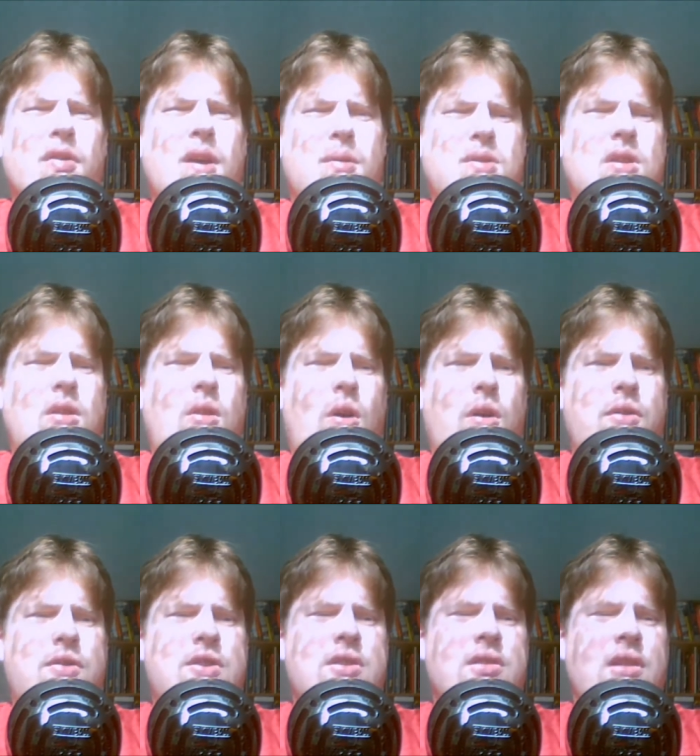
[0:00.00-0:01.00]
There was a lot of,
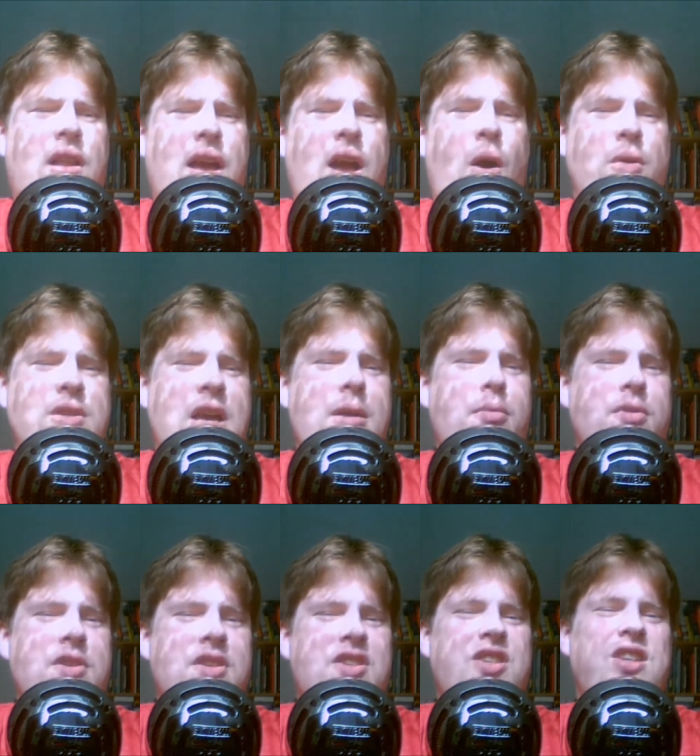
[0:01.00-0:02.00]
I was able
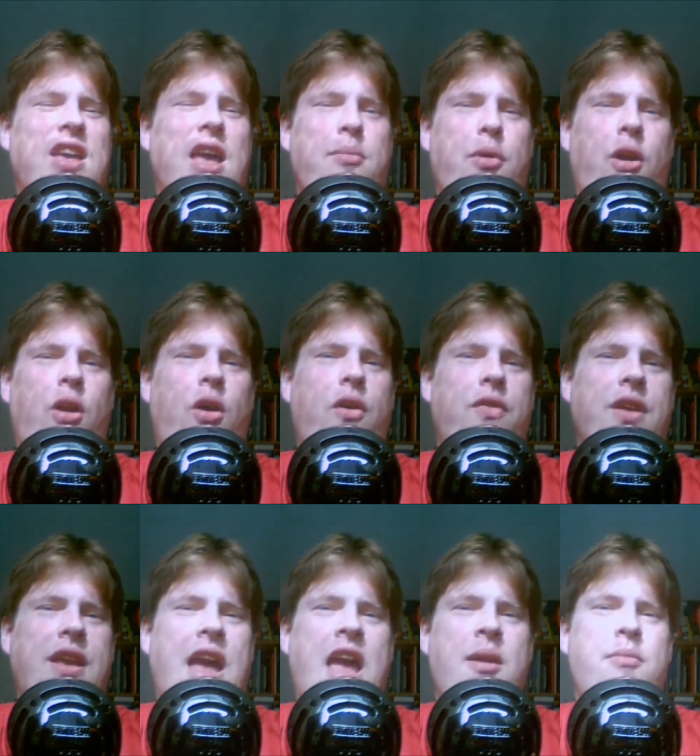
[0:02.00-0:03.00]
to skip a lot of the
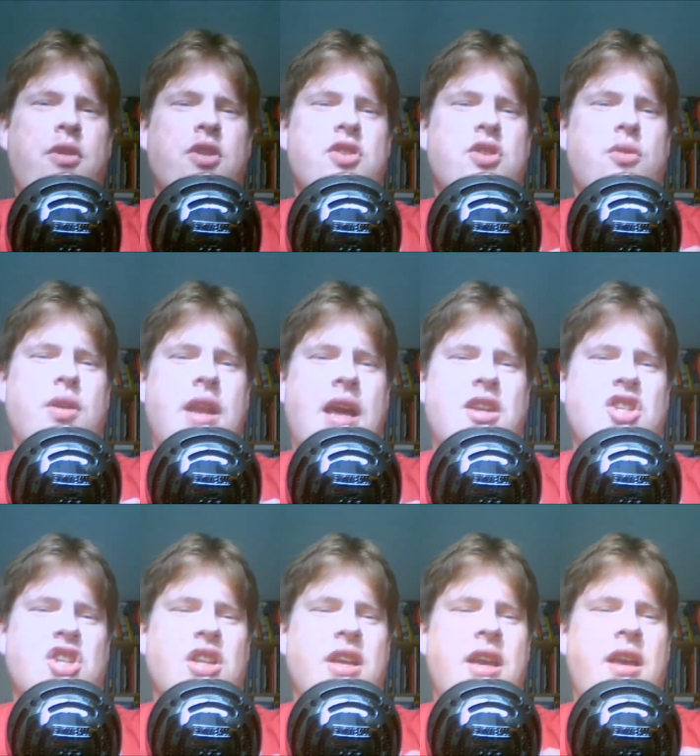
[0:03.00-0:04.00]
game because you can
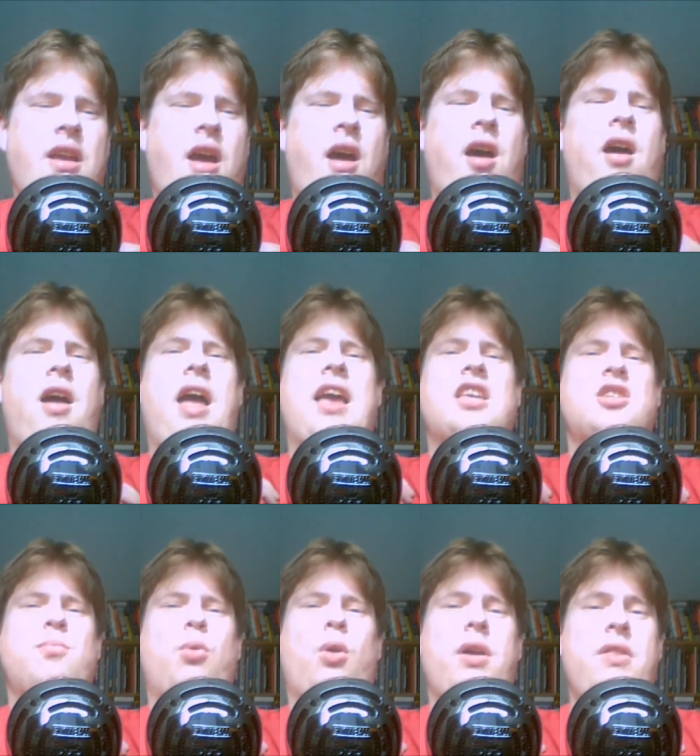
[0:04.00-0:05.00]
actually
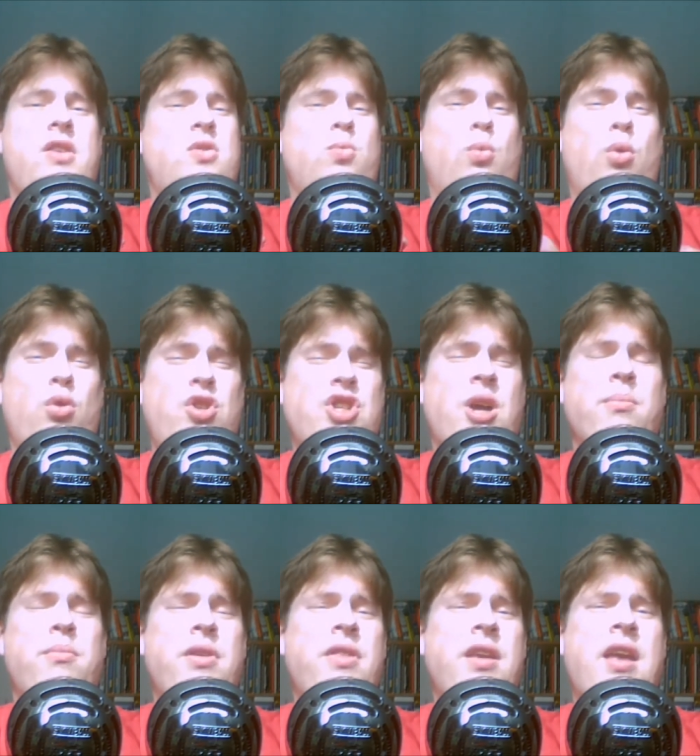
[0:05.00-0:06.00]
exploit this wall
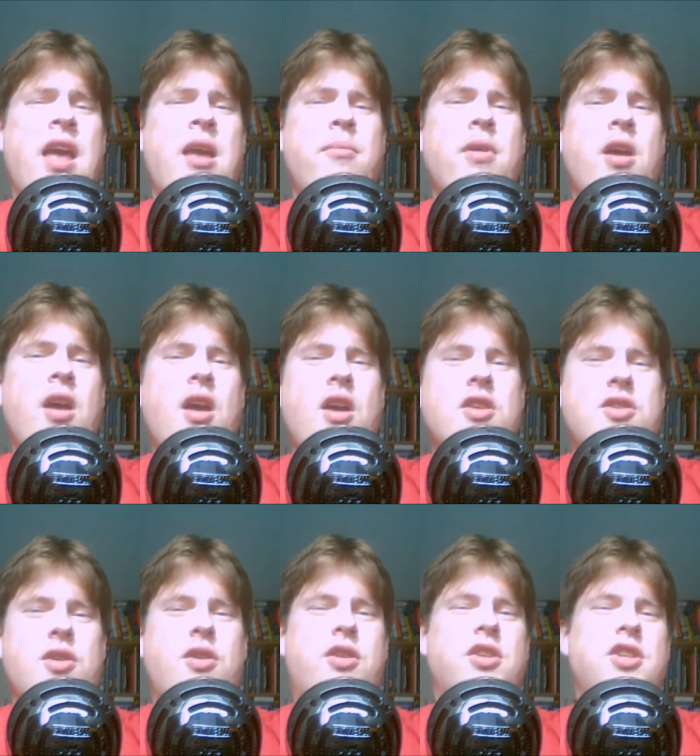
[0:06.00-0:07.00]
jump in the game. So
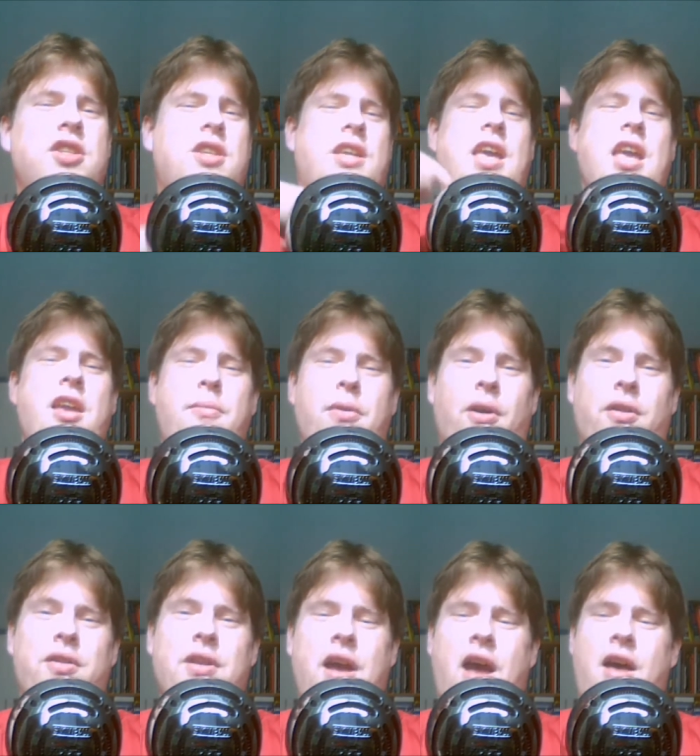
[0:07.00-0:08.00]
you can just keep
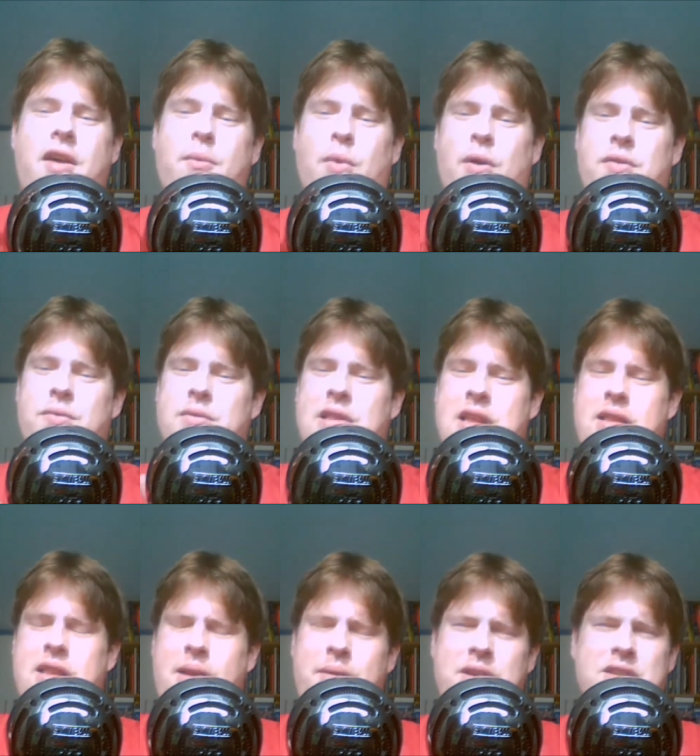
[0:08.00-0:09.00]
on,
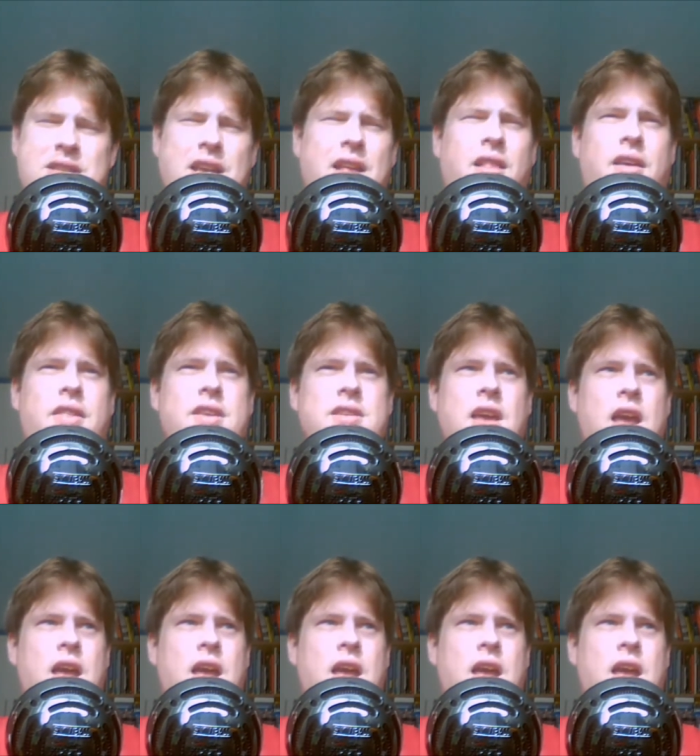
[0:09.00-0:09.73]
let me just say it like this.